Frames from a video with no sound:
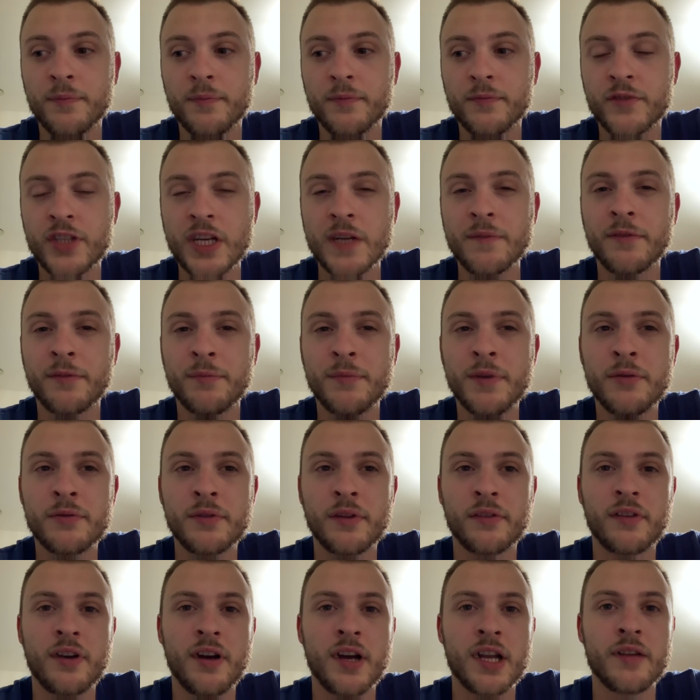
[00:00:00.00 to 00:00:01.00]
James
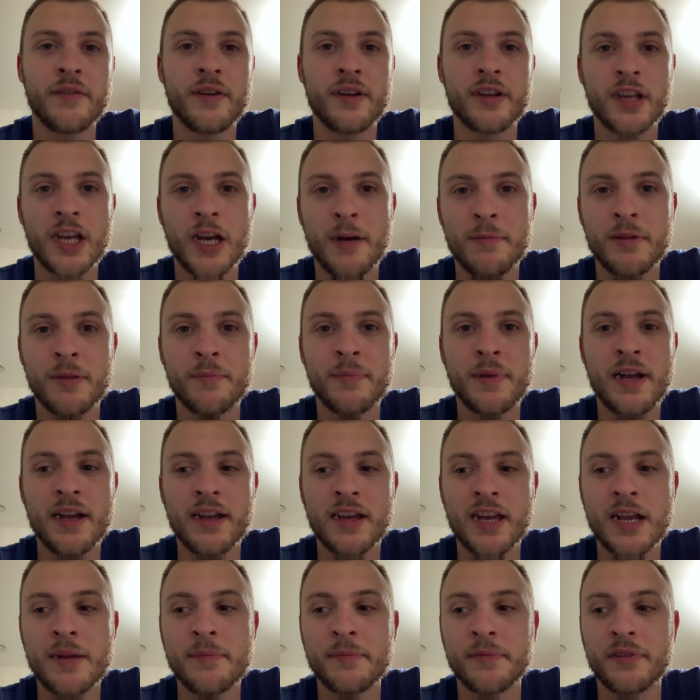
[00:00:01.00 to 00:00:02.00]
Milner's kind of had a couple of bad
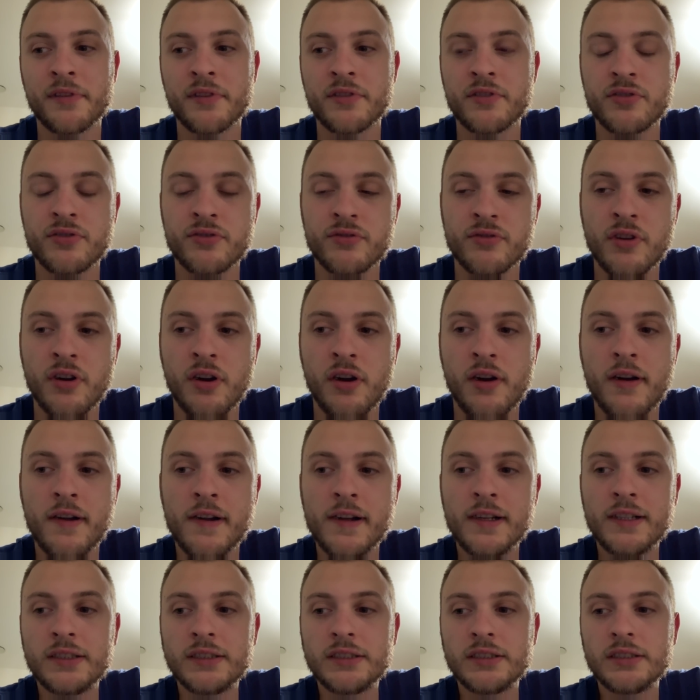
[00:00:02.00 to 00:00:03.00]
games on the trot.
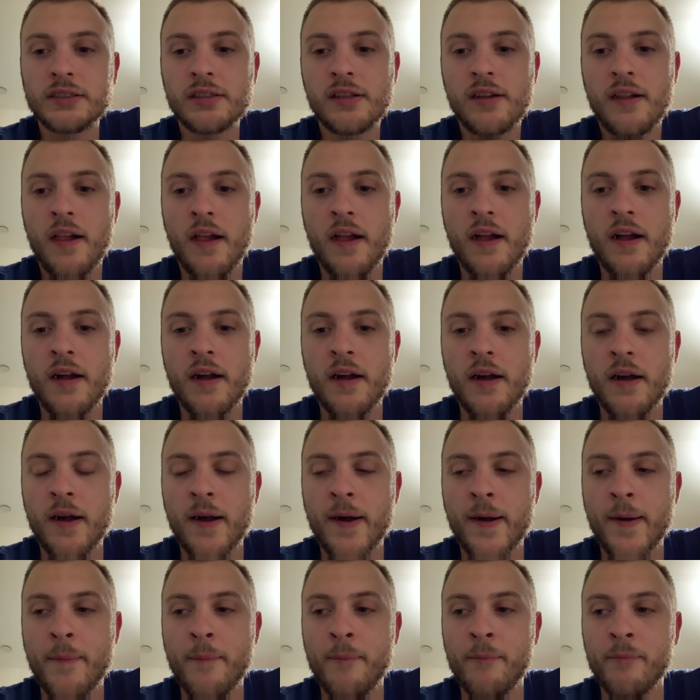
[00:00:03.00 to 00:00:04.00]

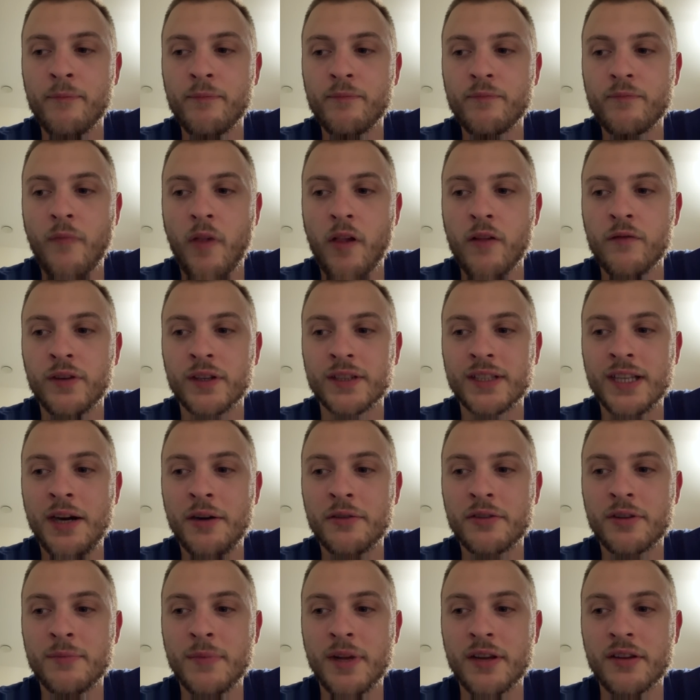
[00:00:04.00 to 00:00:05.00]
Wijnaldum
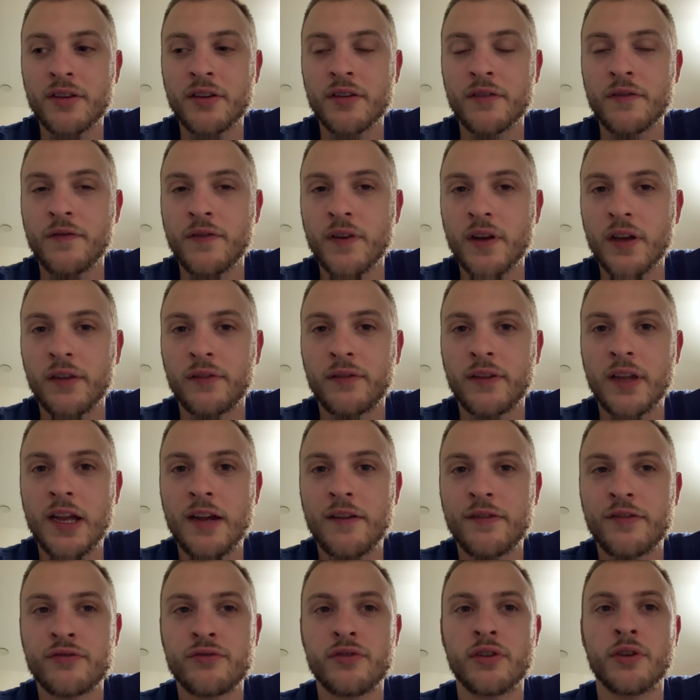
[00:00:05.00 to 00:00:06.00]
had a good first
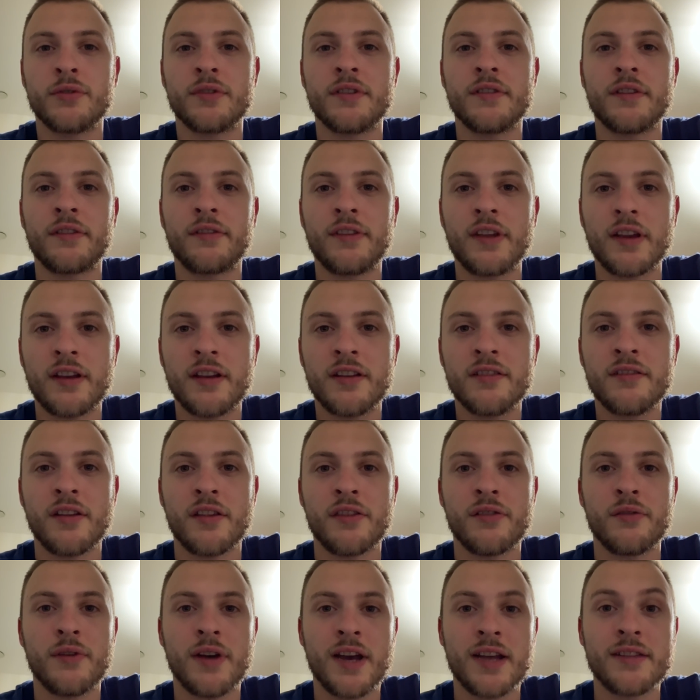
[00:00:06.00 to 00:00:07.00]
half, struggled in the second. I
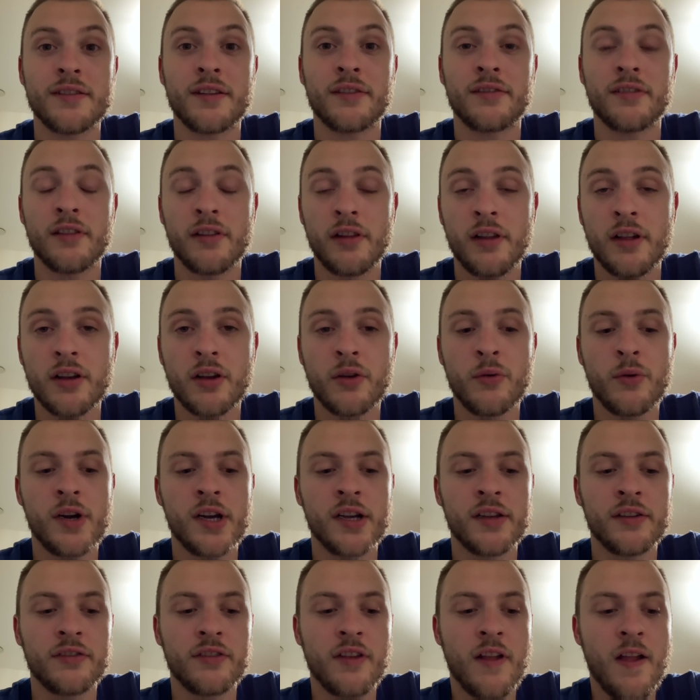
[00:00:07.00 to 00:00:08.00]
thought Henderson
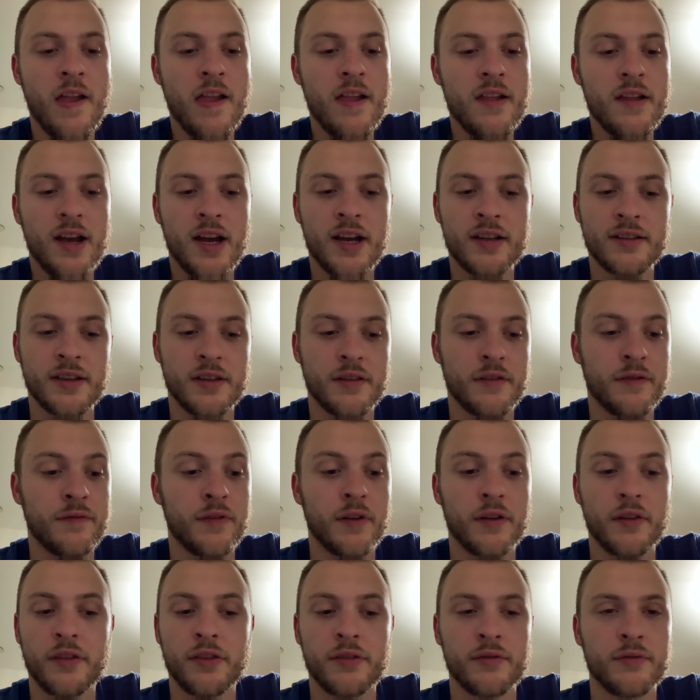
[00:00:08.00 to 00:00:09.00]
likewise. And yeah, the
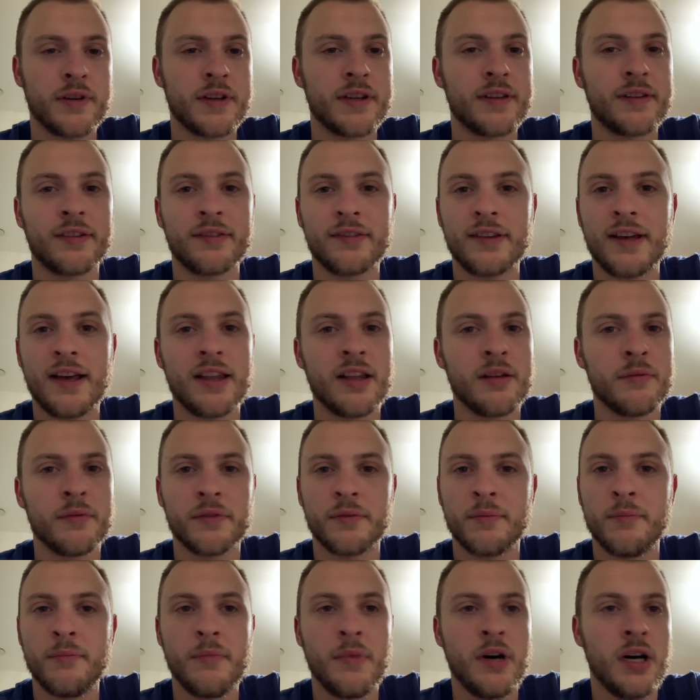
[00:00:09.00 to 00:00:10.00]
front three, Salah
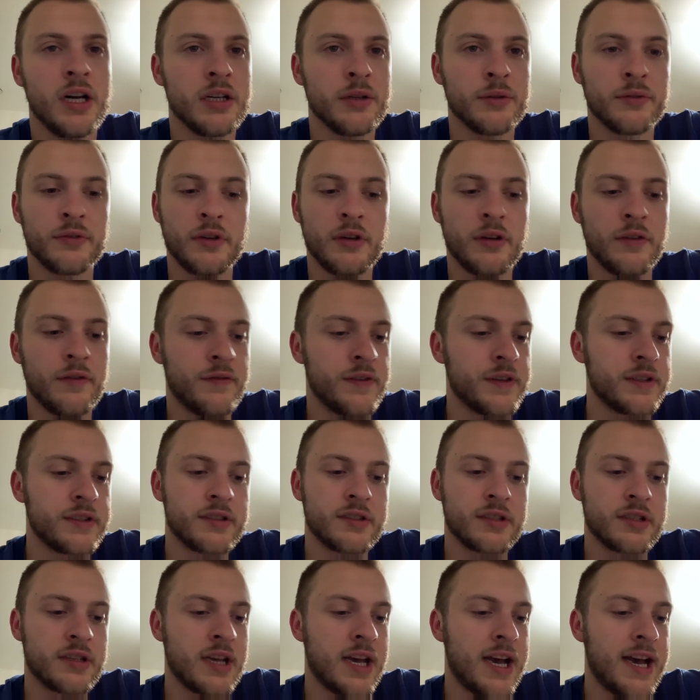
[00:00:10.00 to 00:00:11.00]
was miles off. He
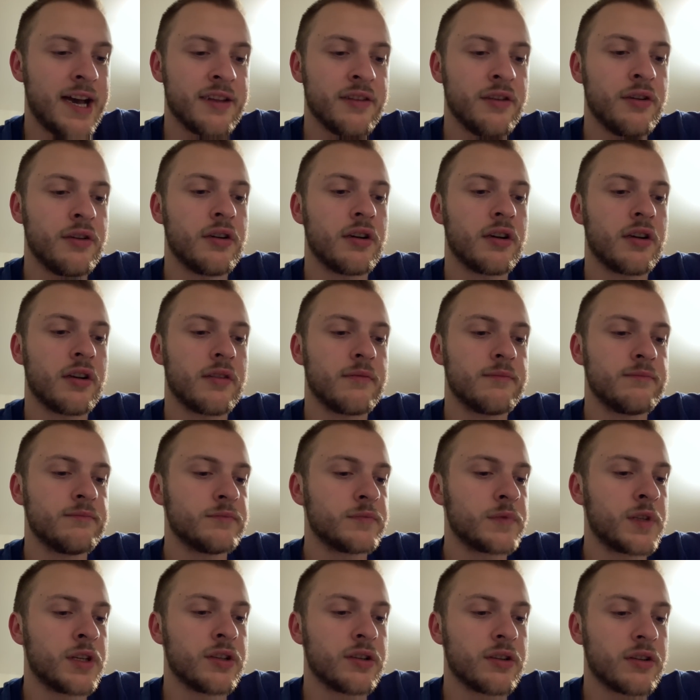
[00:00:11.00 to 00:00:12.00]
cannot
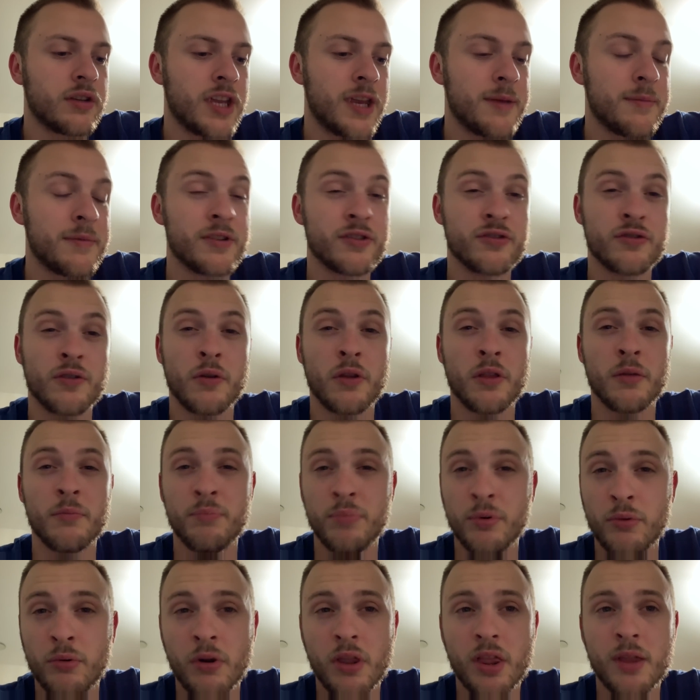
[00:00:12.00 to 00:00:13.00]
keep control of the
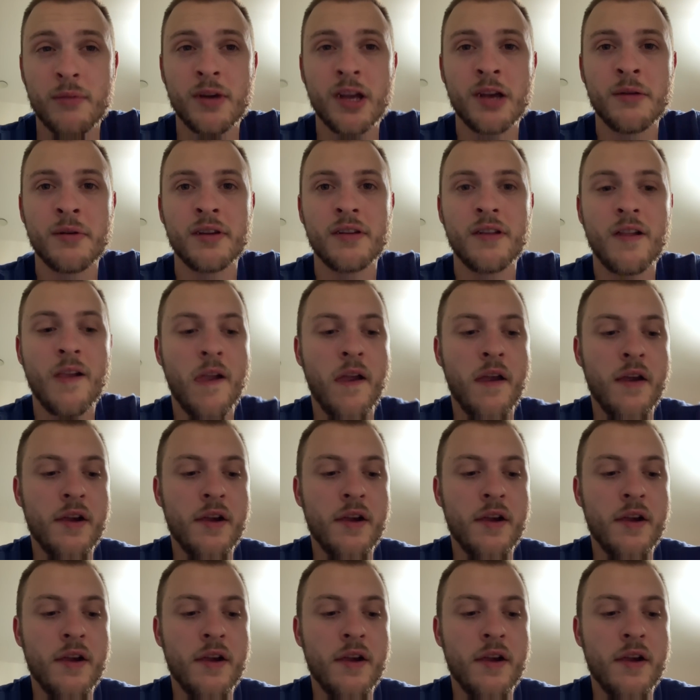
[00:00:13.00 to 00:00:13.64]
ball at the moment.